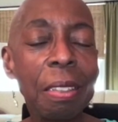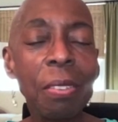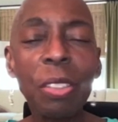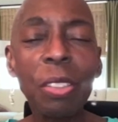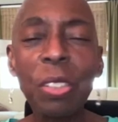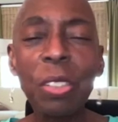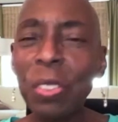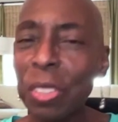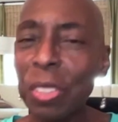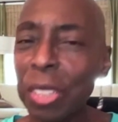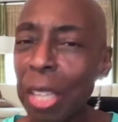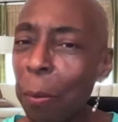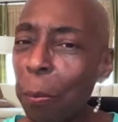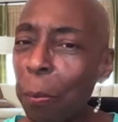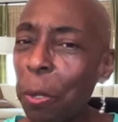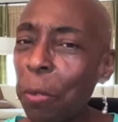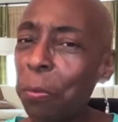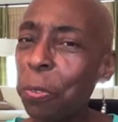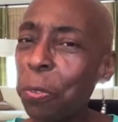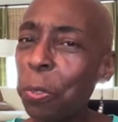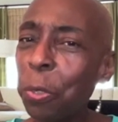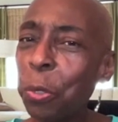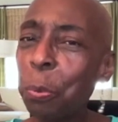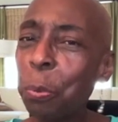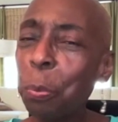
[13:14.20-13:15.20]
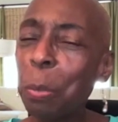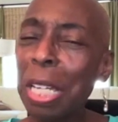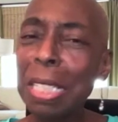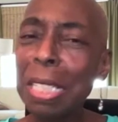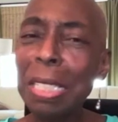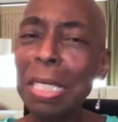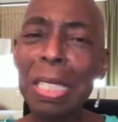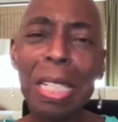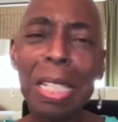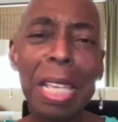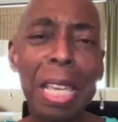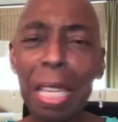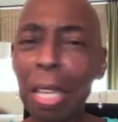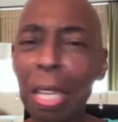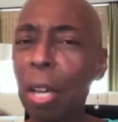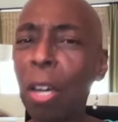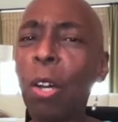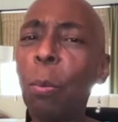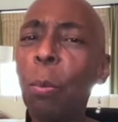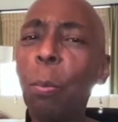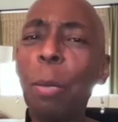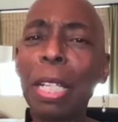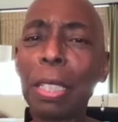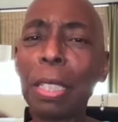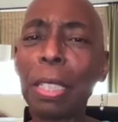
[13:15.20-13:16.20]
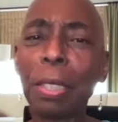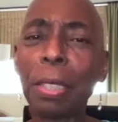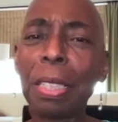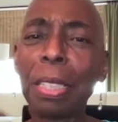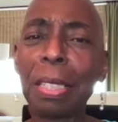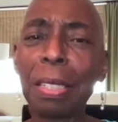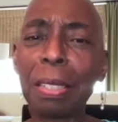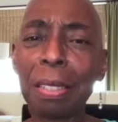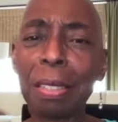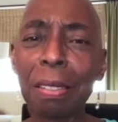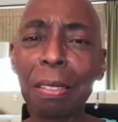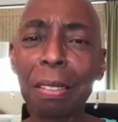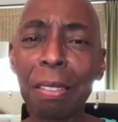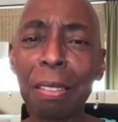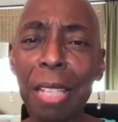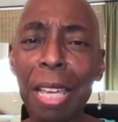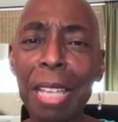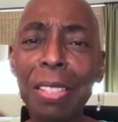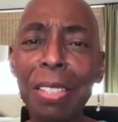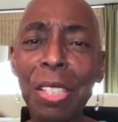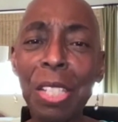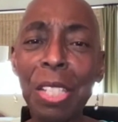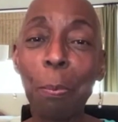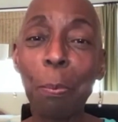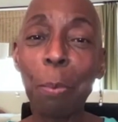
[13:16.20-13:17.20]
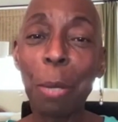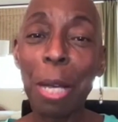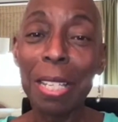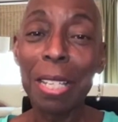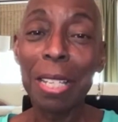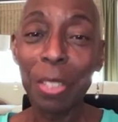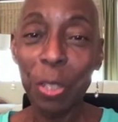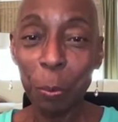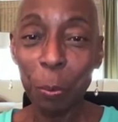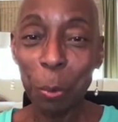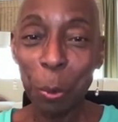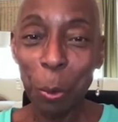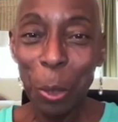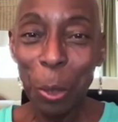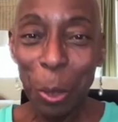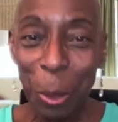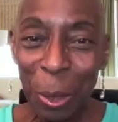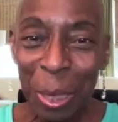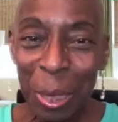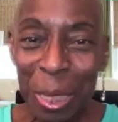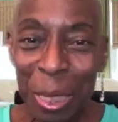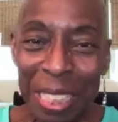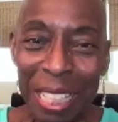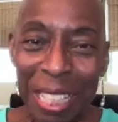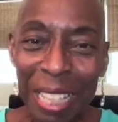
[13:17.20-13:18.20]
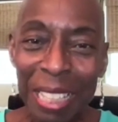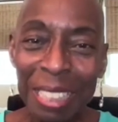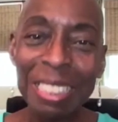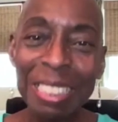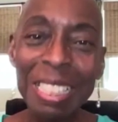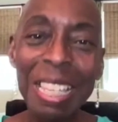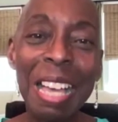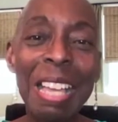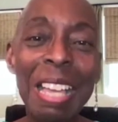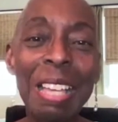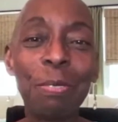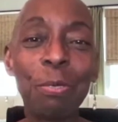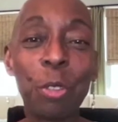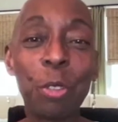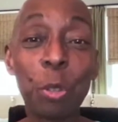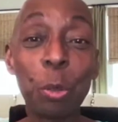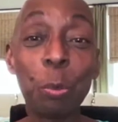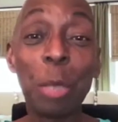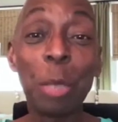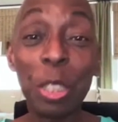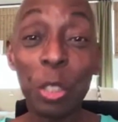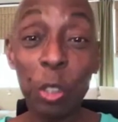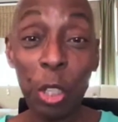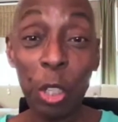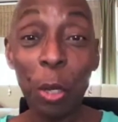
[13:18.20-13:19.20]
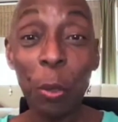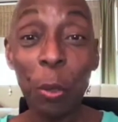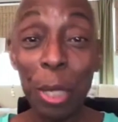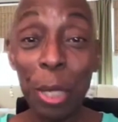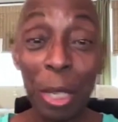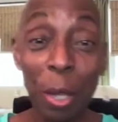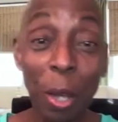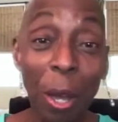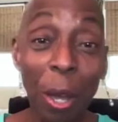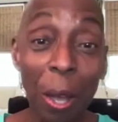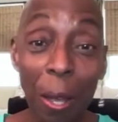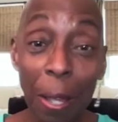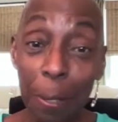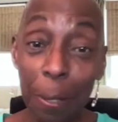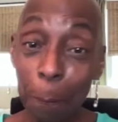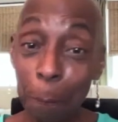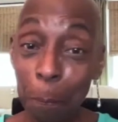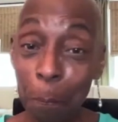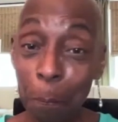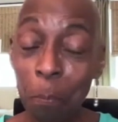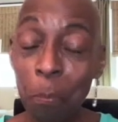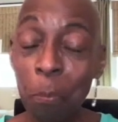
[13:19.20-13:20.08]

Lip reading: some of you might say, oh my goodness, that's not possible. I have too much going on.